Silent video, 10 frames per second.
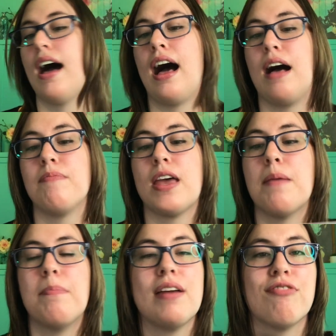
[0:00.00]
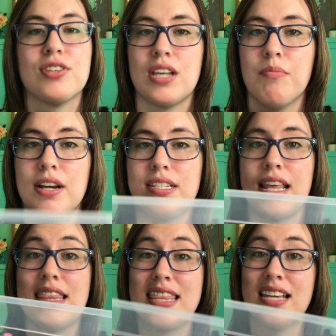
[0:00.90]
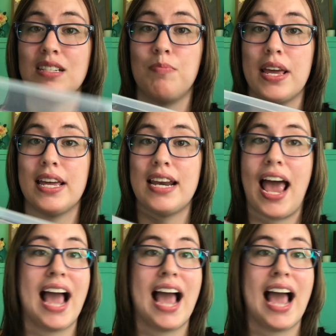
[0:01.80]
But for some reason, this bin